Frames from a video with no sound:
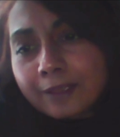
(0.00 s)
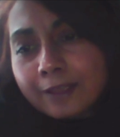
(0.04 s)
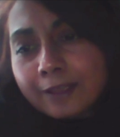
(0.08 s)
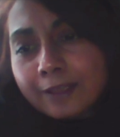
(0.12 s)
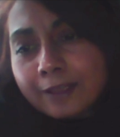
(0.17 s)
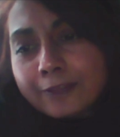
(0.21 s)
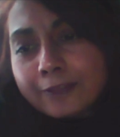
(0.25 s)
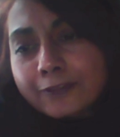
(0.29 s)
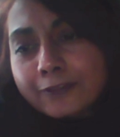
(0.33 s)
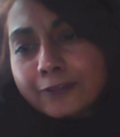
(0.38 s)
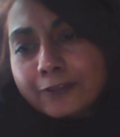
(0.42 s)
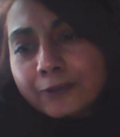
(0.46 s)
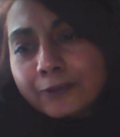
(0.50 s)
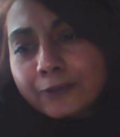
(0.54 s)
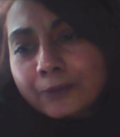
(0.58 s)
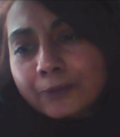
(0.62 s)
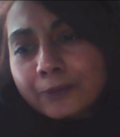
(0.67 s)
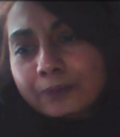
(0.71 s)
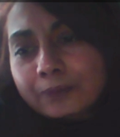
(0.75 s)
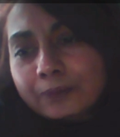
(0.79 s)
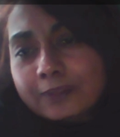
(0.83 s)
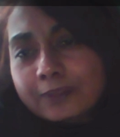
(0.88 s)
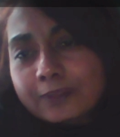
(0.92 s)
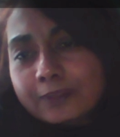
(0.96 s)

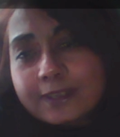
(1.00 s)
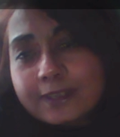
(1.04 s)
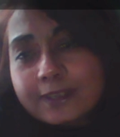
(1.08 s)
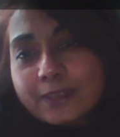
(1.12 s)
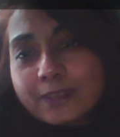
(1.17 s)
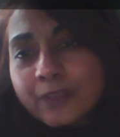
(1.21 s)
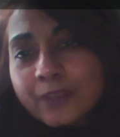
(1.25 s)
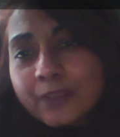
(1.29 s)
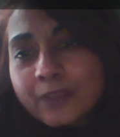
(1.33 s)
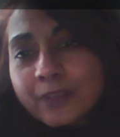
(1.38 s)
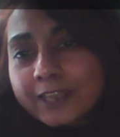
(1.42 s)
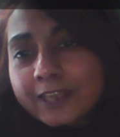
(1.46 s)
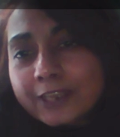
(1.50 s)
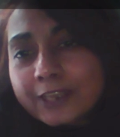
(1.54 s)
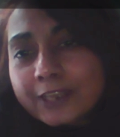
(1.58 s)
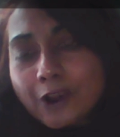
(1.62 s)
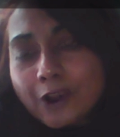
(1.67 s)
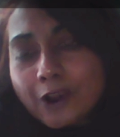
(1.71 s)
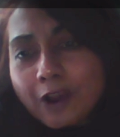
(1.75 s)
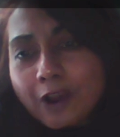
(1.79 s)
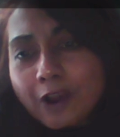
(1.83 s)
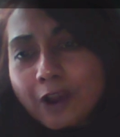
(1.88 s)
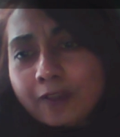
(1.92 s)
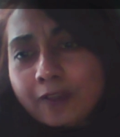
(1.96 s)
So this went
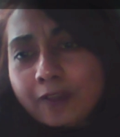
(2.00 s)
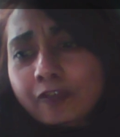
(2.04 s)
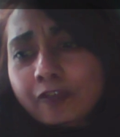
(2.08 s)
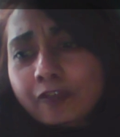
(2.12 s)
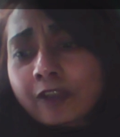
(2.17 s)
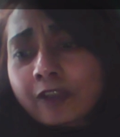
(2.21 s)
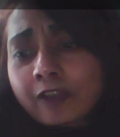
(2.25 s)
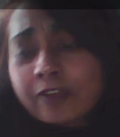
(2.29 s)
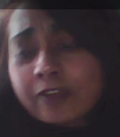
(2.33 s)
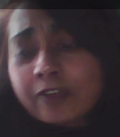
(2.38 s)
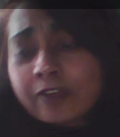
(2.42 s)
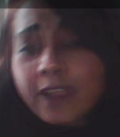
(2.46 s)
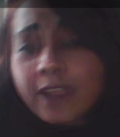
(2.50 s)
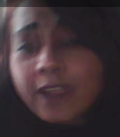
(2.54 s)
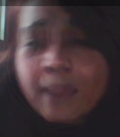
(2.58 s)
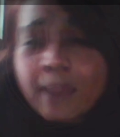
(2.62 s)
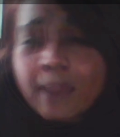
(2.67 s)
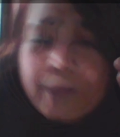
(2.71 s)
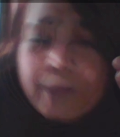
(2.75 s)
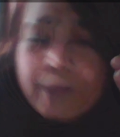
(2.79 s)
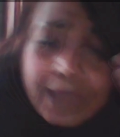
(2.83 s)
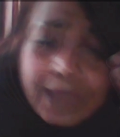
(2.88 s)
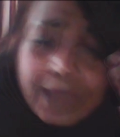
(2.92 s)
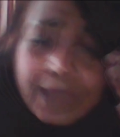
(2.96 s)
on forever, and I
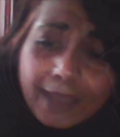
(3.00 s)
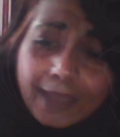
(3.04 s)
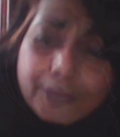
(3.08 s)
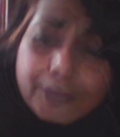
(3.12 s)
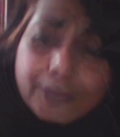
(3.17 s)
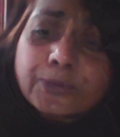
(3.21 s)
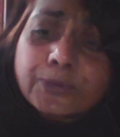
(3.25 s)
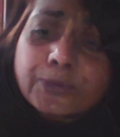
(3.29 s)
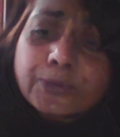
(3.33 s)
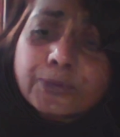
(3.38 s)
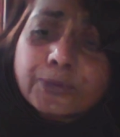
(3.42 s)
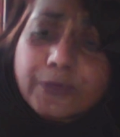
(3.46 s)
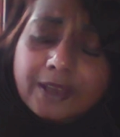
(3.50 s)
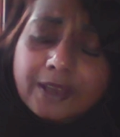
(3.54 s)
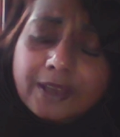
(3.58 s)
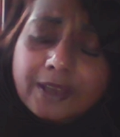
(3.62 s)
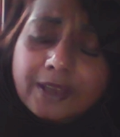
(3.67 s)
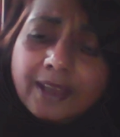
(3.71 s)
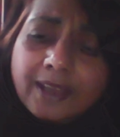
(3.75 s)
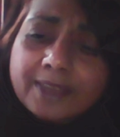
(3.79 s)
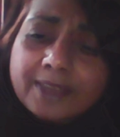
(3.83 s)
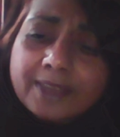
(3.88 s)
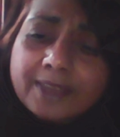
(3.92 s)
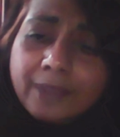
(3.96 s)
began to
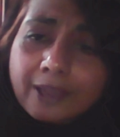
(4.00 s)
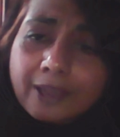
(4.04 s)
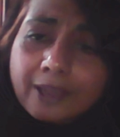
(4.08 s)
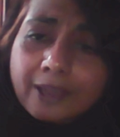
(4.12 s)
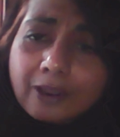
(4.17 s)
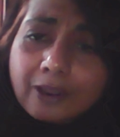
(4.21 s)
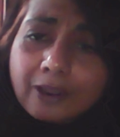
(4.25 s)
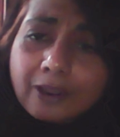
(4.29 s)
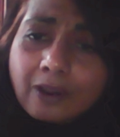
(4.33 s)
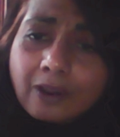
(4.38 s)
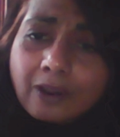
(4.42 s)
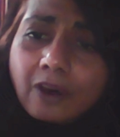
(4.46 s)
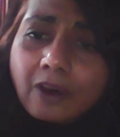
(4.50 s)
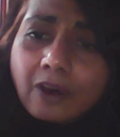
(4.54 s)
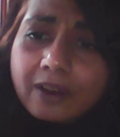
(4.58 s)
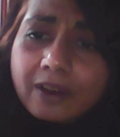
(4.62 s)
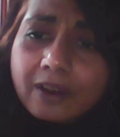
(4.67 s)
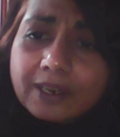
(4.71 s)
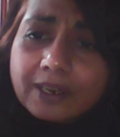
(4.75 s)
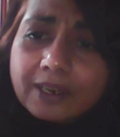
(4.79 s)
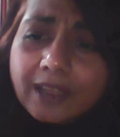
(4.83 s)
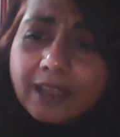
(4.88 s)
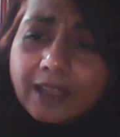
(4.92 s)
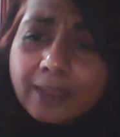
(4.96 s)
realize, my
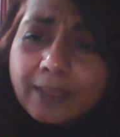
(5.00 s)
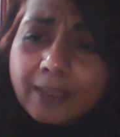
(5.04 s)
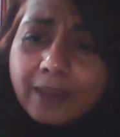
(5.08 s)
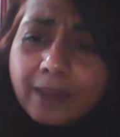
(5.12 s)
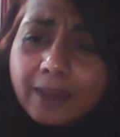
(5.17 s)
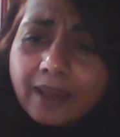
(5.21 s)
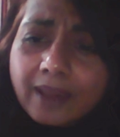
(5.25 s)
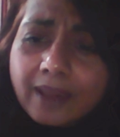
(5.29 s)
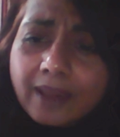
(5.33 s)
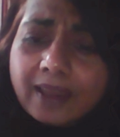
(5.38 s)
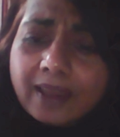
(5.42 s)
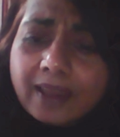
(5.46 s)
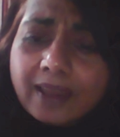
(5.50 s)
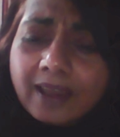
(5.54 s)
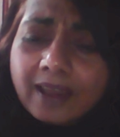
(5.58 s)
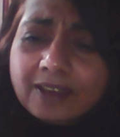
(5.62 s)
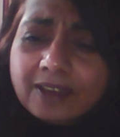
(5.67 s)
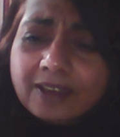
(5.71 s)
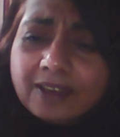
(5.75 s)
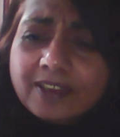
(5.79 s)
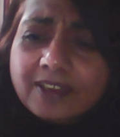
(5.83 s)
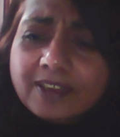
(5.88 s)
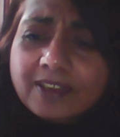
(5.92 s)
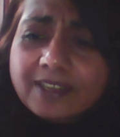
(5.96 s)
God, am I
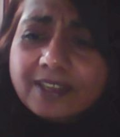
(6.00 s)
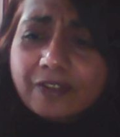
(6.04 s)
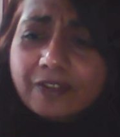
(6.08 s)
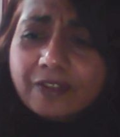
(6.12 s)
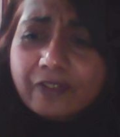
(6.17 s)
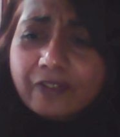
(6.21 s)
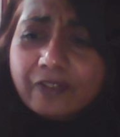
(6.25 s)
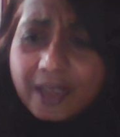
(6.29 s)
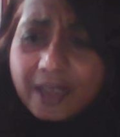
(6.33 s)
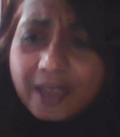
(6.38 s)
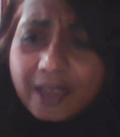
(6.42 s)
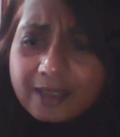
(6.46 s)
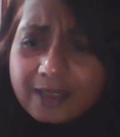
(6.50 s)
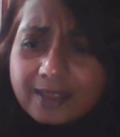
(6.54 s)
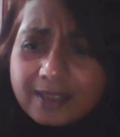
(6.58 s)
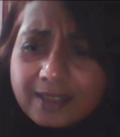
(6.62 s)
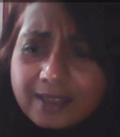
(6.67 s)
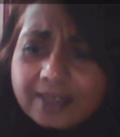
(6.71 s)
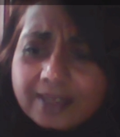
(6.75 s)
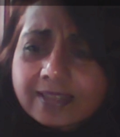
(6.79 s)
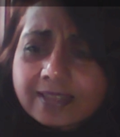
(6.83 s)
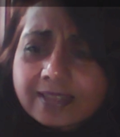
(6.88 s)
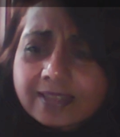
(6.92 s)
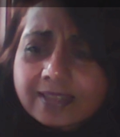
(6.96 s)
under surveillance?
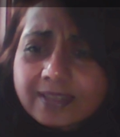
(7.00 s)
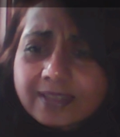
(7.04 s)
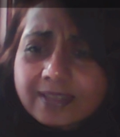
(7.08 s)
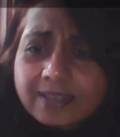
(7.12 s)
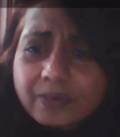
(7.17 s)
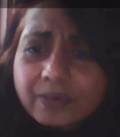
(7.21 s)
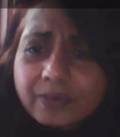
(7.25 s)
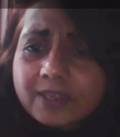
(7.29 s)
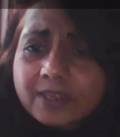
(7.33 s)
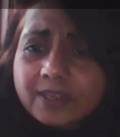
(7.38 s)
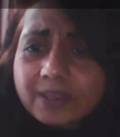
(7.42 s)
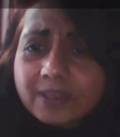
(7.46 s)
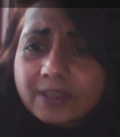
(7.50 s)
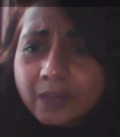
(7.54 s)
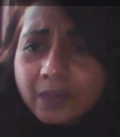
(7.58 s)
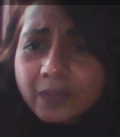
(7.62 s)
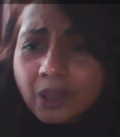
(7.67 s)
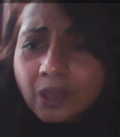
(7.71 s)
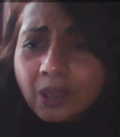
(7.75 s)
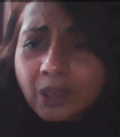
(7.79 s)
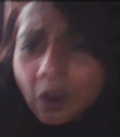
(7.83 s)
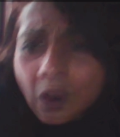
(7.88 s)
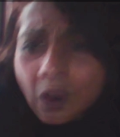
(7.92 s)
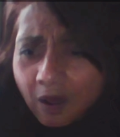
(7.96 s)
Is this what is
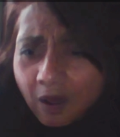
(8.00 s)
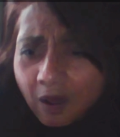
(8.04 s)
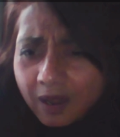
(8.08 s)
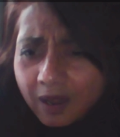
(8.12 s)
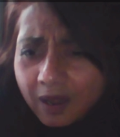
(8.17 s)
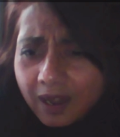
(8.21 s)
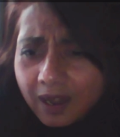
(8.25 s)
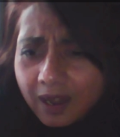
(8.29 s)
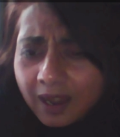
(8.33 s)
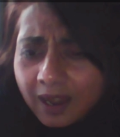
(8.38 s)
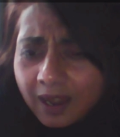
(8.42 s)
going on?